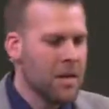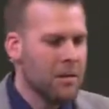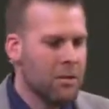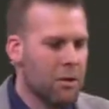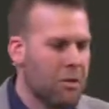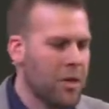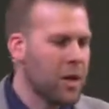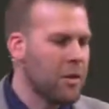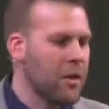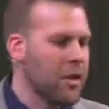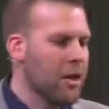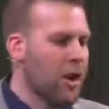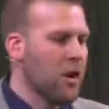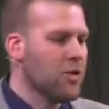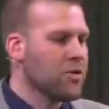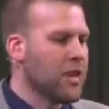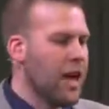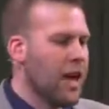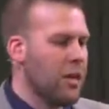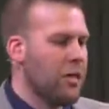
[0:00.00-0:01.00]
The theory
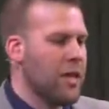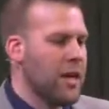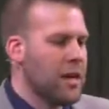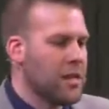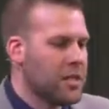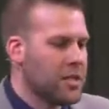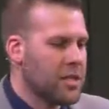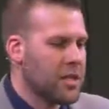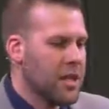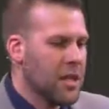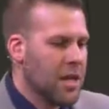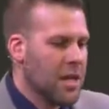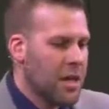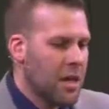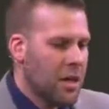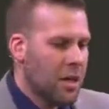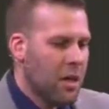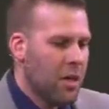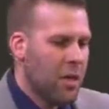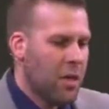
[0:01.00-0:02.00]
goes like this
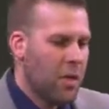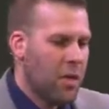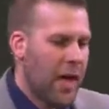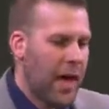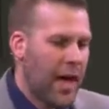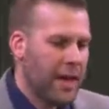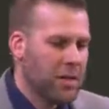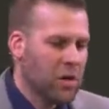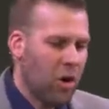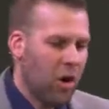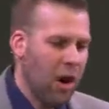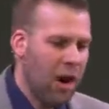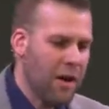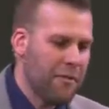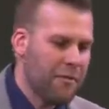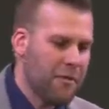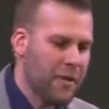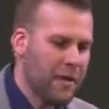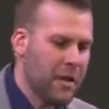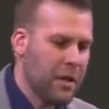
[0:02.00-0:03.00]
that
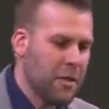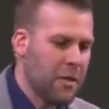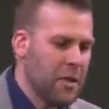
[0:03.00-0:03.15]
often